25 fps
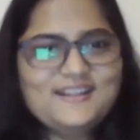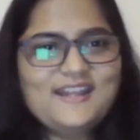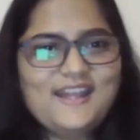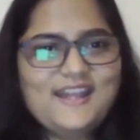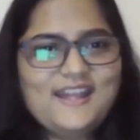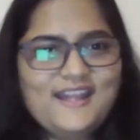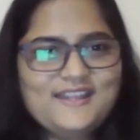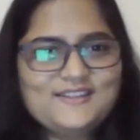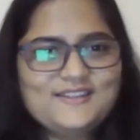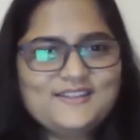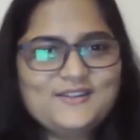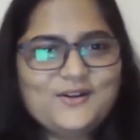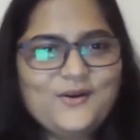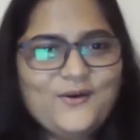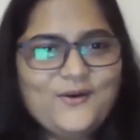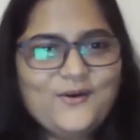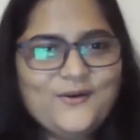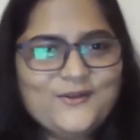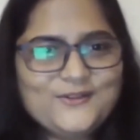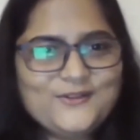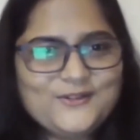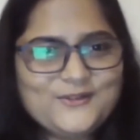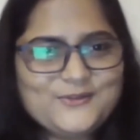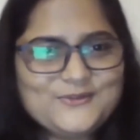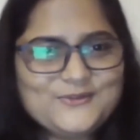and all
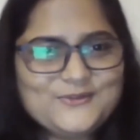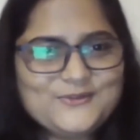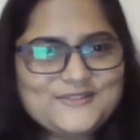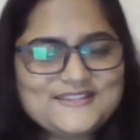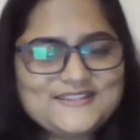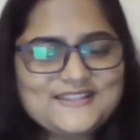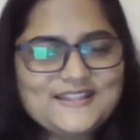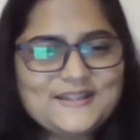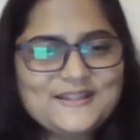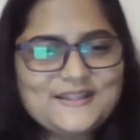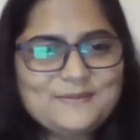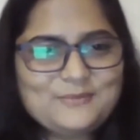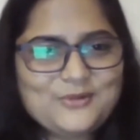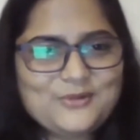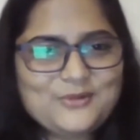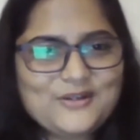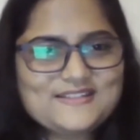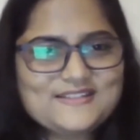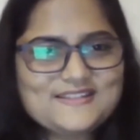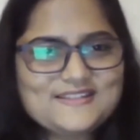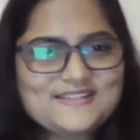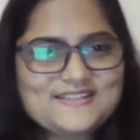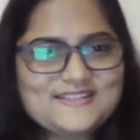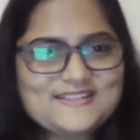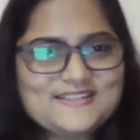those
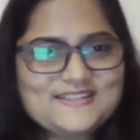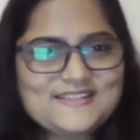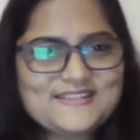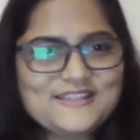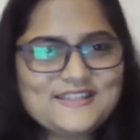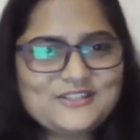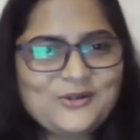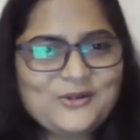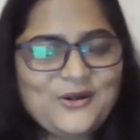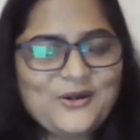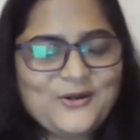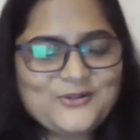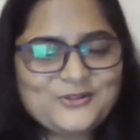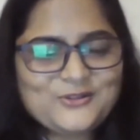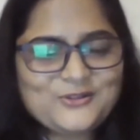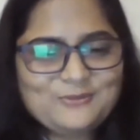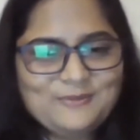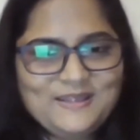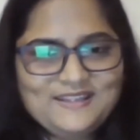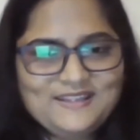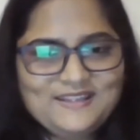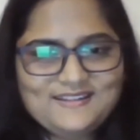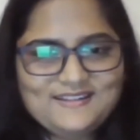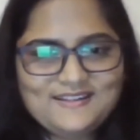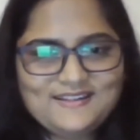processes that you're
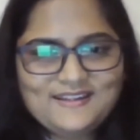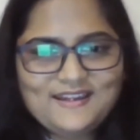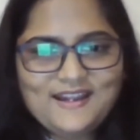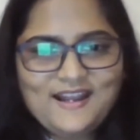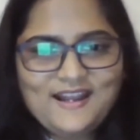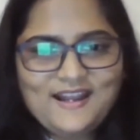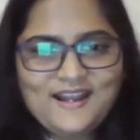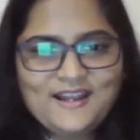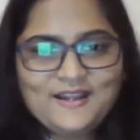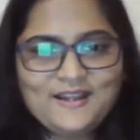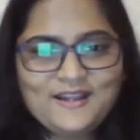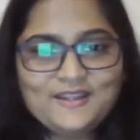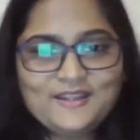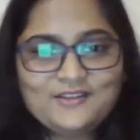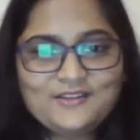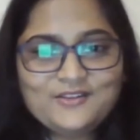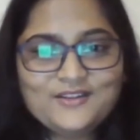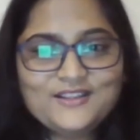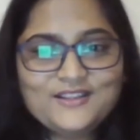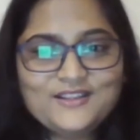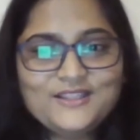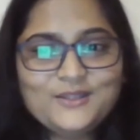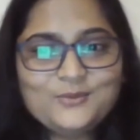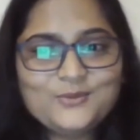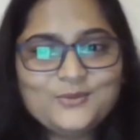automating. I
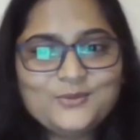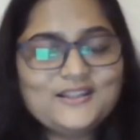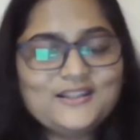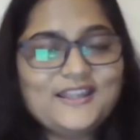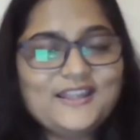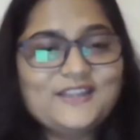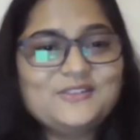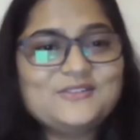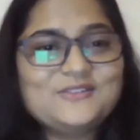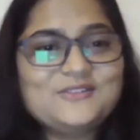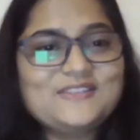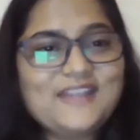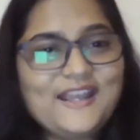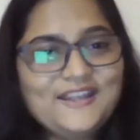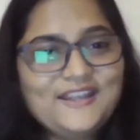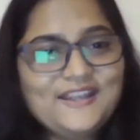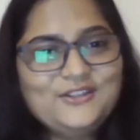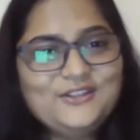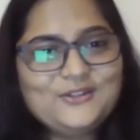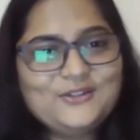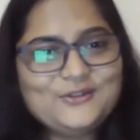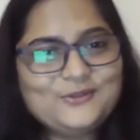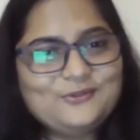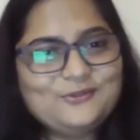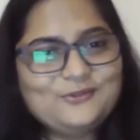really would like to thank
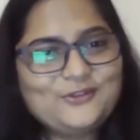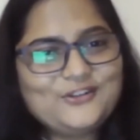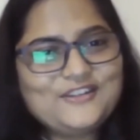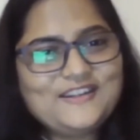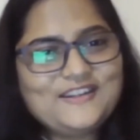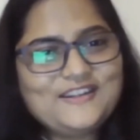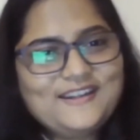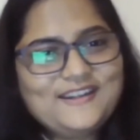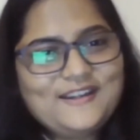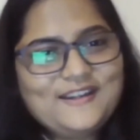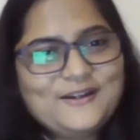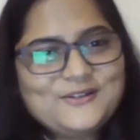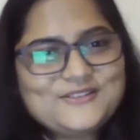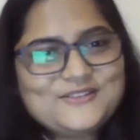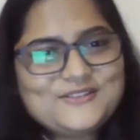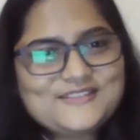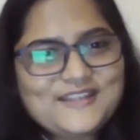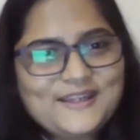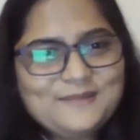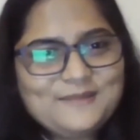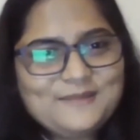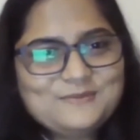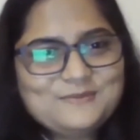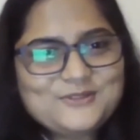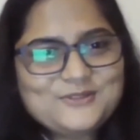you for taking out
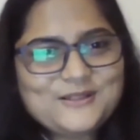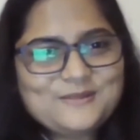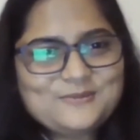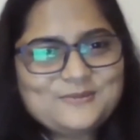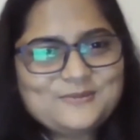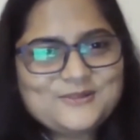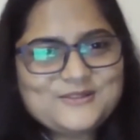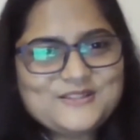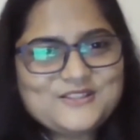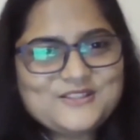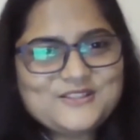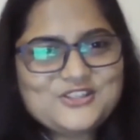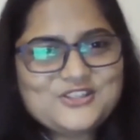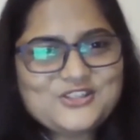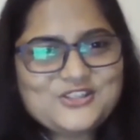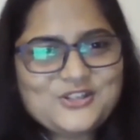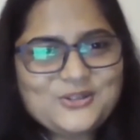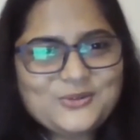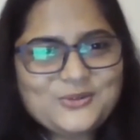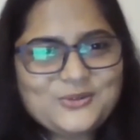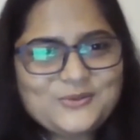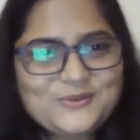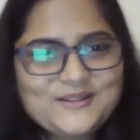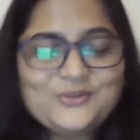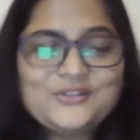time to come to the
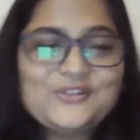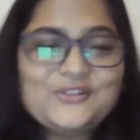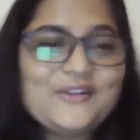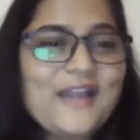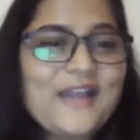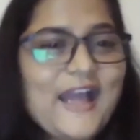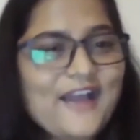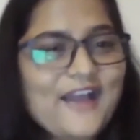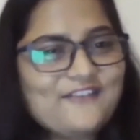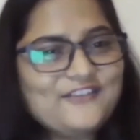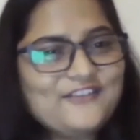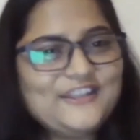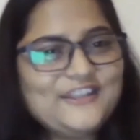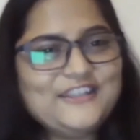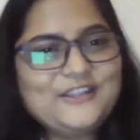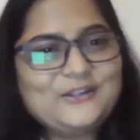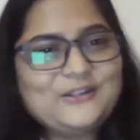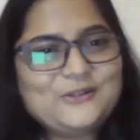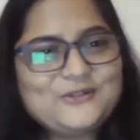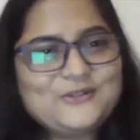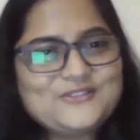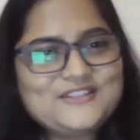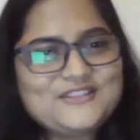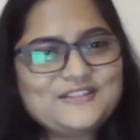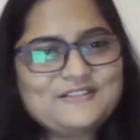show. Do you have any
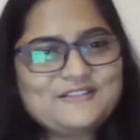closing